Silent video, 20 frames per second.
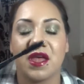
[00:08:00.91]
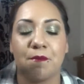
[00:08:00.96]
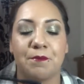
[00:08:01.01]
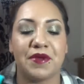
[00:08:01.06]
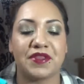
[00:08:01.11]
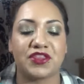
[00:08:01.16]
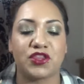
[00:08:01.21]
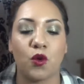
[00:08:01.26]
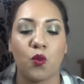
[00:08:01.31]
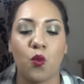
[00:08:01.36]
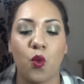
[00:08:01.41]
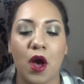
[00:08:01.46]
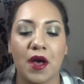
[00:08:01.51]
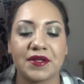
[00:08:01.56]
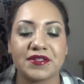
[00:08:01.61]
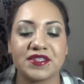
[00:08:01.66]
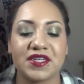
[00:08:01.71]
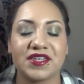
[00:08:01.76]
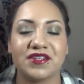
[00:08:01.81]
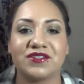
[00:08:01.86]
but the
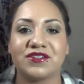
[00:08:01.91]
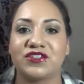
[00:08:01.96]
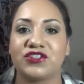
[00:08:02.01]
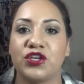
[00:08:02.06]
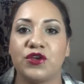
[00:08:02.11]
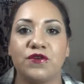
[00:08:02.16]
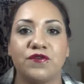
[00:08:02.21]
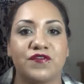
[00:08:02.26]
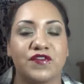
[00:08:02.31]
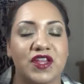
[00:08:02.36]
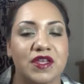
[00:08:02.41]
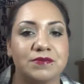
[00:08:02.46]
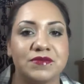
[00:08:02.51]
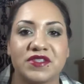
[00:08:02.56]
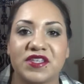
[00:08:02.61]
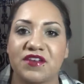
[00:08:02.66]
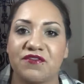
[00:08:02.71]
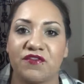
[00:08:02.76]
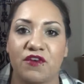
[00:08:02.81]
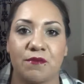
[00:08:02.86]
wand is too
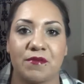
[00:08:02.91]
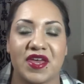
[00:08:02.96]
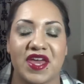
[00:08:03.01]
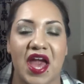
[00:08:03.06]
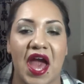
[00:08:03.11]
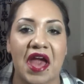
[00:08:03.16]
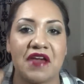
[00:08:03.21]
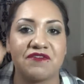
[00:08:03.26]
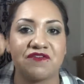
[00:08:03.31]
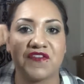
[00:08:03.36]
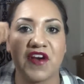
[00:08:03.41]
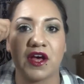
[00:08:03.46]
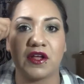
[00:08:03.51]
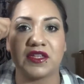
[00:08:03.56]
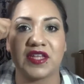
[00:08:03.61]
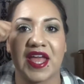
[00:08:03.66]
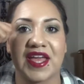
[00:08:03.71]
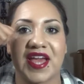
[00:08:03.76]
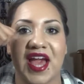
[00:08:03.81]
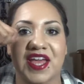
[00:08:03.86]
flimsy for me. I felt
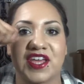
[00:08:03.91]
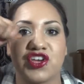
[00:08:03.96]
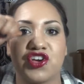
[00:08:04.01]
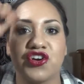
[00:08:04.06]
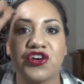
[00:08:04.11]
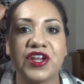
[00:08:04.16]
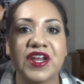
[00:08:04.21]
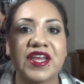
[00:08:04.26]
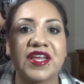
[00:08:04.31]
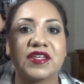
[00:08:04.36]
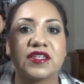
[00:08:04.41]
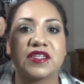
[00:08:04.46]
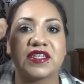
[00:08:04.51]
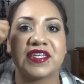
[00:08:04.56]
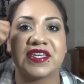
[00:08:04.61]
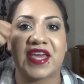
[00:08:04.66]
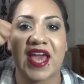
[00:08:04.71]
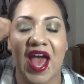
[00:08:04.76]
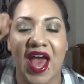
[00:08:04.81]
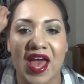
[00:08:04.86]
like I couldn't
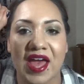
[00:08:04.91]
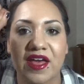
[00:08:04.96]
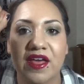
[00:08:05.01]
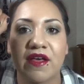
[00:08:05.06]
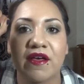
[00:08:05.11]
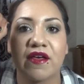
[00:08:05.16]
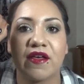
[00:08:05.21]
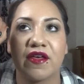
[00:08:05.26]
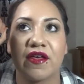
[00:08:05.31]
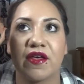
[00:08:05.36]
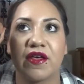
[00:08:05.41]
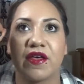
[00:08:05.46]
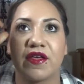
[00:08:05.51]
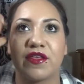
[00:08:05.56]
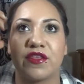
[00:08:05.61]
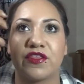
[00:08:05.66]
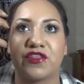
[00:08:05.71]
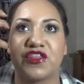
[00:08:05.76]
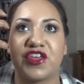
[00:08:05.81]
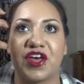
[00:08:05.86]
get
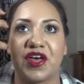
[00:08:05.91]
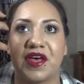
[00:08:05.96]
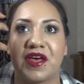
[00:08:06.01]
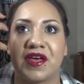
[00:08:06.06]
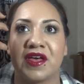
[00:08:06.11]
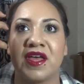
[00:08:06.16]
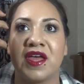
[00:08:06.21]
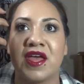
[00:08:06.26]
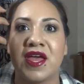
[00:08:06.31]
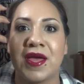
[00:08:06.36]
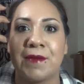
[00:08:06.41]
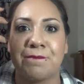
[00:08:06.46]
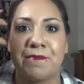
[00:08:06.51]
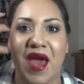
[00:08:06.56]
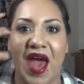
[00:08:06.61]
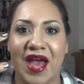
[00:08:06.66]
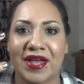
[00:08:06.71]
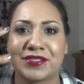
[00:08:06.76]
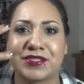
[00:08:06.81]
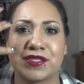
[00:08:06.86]
the
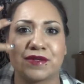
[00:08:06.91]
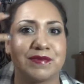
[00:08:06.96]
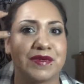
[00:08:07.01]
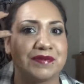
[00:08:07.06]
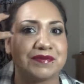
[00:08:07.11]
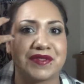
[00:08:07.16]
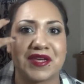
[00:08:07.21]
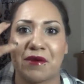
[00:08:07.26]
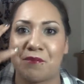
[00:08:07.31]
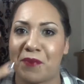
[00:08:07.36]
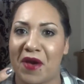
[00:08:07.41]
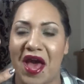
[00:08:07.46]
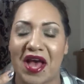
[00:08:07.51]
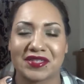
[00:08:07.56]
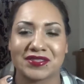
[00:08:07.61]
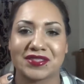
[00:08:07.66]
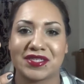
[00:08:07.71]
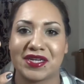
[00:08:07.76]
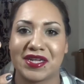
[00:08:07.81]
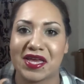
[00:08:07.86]
maximum
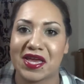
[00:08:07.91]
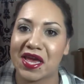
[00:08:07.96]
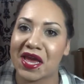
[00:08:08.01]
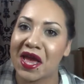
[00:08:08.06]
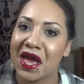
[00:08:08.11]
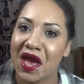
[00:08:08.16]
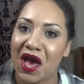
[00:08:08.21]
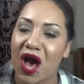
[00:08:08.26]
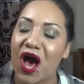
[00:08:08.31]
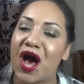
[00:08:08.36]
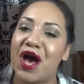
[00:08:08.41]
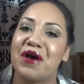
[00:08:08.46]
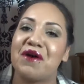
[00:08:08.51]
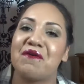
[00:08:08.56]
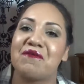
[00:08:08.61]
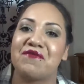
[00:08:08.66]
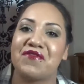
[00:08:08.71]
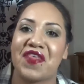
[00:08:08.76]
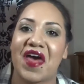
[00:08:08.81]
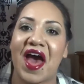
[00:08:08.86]
capacity
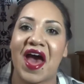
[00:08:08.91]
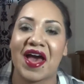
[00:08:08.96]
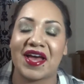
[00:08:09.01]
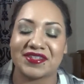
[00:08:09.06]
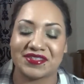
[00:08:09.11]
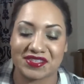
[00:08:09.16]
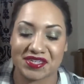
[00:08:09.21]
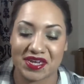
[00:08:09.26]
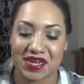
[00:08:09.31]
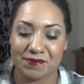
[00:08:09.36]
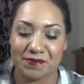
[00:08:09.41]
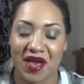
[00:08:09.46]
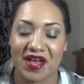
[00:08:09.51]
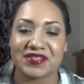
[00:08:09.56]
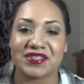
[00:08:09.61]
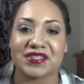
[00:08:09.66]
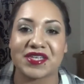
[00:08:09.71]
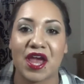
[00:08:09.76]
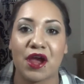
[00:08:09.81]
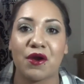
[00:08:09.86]
of that
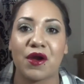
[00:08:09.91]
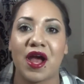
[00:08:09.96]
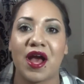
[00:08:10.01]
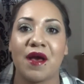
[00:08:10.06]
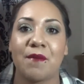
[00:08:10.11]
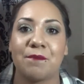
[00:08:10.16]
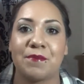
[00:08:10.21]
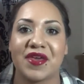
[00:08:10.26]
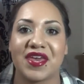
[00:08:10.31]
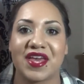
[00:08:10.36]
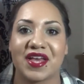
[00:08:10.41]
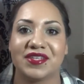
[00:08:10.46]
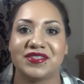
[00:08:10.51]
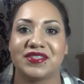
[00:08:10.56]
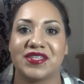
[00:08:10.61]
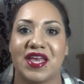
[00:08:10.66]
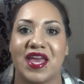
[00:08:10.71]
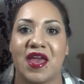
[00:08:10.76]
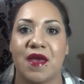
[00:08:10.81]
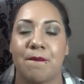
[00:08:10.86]
mascara
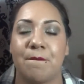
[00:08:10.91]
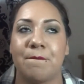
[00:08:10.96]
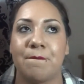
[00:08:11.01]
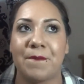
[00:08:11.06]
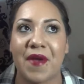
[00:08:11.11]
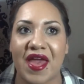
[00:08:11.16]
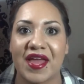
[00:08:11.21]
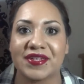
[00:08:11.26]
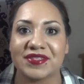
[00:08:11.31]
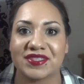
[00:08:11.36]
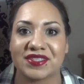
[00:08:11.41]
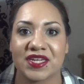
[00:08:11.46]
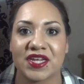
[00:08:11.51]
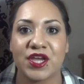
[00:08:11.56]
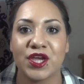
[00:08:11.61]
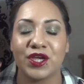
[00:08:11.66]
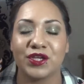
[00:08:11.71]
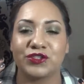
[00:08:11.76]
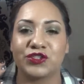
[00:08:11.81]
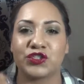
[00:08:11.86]
because it bent
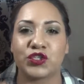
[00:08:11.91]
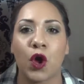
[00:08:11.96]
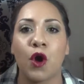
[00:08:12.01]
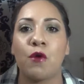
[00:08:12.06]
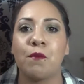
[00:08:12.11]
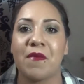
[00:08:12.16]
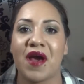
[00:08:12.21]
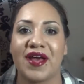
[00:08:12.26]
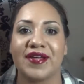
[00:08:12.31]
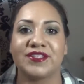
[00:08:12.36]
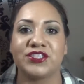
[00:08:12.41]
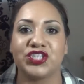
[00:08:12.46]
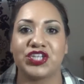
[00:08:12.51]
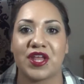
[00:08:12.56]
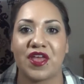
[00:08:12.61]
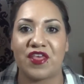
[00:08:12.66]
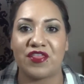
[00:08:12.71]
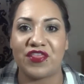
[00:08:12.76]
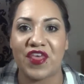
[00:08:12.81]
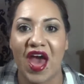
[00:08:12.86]
so much
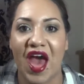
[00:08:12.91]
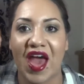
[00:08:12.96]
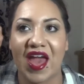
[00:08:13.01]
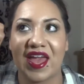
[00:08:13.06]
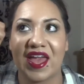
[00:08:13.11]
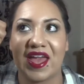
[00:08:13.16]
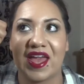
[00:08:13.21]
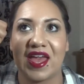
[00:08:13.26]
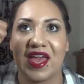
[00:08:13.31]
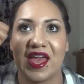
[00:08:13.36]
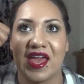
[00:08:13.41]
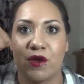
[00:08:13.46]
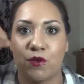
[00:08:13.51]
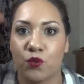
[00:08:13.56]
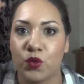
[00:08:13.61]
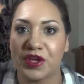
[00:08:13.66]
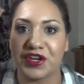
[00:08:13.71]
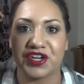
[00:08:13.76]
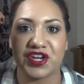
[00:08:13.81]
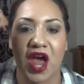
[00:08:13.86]
that it
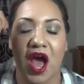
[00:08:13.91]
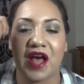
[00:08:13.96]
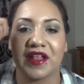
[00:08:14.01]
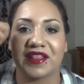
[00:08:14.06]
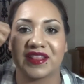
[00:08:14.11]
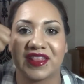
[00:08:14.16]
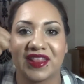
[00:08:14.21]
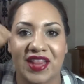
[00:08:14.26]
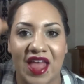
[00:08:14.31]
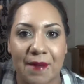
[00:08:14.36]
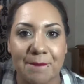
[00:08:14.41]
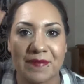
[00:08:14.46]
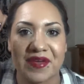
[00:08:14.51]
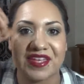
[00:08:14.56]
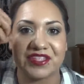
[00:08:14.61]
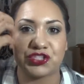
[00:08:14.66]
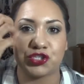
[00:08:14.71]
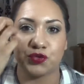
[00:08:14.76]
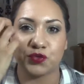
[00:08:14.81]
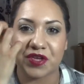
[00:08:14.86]
would not let me
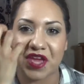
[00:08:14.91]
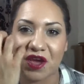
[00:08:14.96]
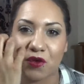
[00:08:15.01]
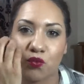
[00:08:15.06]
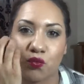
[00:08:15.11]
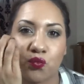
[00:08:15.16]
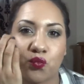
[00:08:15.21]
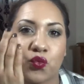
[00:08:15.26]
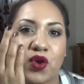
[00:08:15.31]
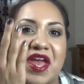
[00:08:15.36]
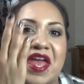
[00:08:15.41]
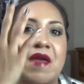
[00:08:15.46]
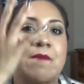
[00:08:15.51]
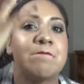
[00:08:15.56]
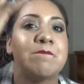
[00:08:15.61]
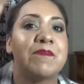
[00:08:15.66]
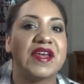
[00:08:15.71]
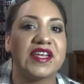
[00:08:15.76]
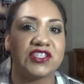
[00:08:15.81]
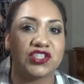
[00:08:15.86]
to get
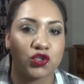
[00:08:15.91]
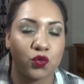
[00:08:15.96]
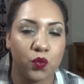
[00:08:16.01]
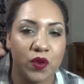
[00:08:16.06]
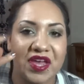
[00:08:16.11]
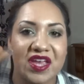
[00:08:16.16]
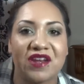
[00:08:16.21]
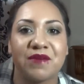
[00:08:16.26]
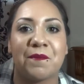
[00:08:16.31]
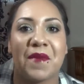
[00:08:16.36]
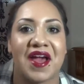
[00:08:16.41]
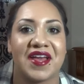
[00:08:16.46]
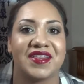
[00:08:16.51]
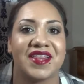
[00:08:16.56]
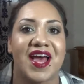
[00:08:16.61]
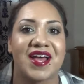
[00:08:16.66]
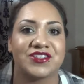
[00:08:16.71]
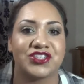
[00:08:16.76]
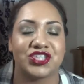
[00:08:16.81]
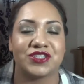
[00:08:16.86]
in between my
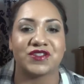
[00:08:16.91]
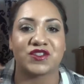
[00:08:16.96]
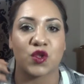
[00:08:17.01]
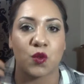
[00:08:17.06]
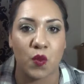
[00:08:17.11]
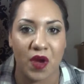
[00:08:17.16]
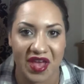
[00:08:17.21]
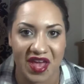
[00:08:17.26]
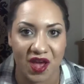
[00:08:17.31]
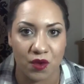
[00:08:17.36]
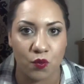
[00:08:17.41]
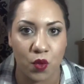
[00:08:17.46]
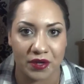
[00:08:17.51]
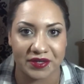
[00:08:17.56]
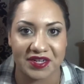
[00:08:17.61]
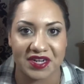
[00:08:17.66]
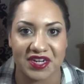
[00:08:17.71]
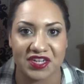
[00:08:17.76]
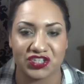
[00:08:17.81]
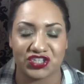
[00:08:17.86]
lashes the way I
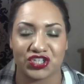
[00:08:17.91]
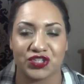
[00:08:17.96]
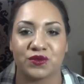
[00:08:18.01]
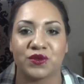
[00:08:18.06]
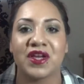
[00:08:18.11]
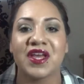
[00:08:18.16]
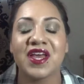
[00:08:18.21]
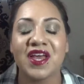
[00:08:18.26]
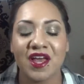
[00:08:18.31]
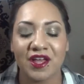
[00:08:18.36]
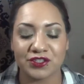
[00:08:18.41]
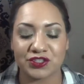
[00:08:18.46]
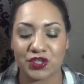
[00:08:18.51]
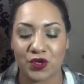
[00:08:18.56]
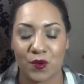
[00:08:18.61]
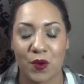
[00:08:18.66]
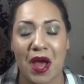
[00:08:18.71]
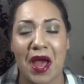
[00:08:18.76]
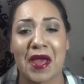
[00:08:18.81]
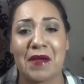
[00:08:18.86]
wanted it to.
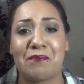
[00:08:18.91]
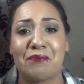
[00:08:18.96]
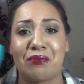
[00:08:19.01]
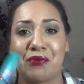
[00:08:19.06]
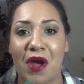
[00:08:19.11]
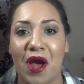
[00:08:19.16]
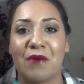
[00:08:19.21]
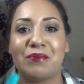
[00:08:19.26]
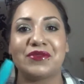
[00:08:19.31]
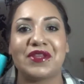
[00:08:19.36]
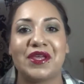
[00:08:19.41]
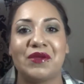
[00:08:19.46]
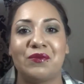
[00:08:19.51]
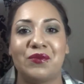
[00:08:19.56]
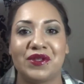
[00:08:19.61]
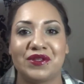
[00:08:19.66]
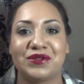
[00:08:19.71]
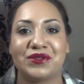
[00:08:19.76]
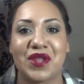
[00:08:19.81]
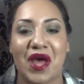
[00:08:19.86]
So I probably
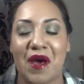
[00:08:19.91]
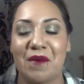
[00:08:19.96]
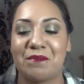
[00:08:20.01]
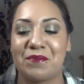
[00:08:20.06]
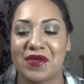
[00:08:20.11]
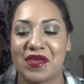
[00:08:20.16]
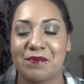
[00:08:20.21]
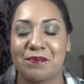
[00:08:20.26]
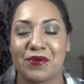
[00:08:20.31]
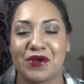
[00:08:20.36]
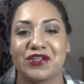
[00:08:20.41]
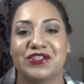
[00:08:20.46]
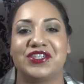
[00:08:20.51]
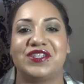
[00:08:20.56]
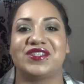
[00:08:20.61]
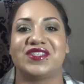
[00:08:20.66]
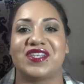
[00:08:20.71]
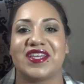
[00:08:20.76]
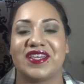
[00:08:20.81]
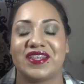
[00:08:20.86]
will not be
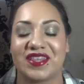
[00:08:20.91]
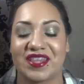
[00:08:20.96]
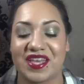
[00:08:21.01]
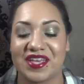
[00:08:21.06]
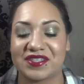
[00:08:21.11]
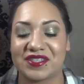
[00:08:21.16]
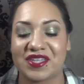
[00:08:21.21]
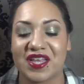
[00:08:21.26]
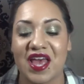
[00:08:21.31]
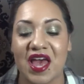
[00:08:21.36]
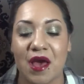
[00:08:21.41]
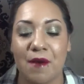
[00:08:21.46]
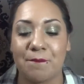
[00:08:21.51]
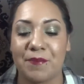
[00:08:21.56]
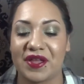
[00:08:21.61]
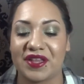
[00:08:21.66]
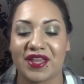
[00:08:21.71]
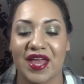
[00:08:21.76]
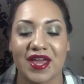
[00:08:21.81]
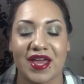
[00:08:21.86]
purchasing this.
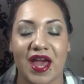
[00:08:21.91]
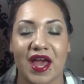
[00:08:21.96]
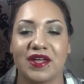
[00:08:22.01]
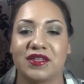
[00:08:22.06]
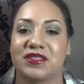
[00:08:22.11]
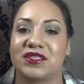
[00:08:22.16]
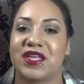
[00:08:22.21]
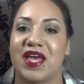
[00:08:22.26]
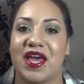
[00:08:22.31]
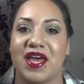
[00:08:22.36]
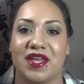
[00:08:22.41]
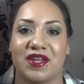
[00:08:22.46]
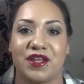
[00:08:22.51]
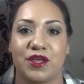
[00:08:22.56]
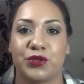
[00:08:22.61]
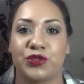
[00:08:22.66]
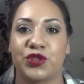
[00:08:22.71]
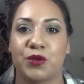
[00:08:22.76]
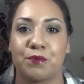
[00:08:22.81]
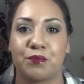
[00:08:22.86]
But like I said,
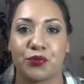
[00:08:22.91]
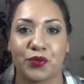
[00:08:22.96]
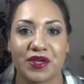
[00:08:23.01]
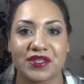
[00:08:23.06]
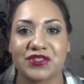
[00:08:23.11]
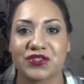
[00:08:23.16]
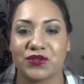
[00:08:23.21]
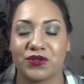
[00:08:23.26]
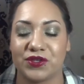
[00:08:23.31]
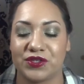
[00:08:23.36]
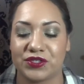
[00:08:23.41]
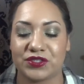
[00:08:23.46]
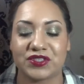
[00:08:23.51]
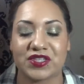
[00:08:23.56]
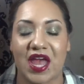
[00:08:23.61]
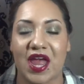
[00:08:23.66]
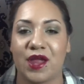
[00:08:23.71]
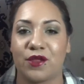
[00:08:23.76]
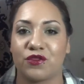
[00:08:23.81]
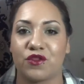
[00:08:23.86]
the bristles
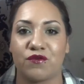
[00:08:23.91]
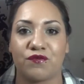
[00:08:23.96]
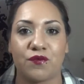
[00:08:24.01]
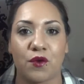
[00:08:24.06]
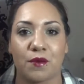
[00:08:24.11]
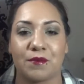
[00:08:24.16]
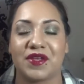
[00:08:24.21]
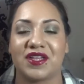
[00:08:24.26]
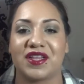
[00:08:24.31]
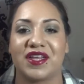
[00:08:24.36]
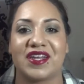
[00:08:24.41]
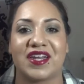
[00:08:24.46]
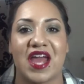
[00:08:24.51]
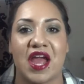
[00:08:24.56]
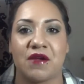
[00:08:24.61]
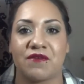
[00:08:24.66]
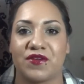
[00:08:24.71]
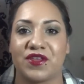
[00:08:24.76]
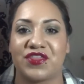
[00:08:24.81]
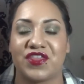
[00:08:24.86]
and the formula and
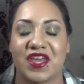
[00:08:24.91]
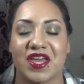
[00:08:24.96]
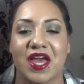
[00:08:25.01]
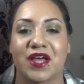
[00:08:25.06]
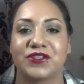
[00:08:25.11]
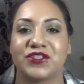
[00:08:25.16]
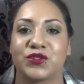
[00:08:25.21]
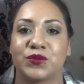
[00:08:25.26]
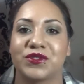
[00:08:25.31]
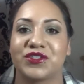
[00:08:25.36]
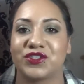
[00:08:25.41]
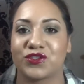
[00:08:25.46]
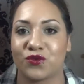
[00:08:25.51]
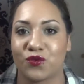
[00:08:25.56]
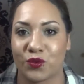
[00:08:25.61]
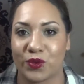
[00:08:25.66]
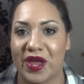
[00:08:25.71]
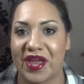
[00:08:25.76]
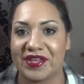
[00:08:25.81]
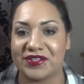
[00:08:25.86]
everything else was
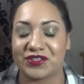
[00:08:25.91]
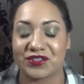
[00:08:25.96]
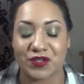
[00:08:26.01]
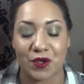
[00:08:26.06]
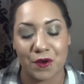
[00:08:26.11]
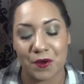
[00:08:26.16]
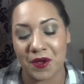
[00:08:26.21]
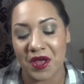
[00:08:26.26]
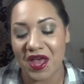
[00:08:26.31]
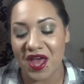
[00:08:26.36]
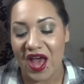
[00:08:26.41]
great. So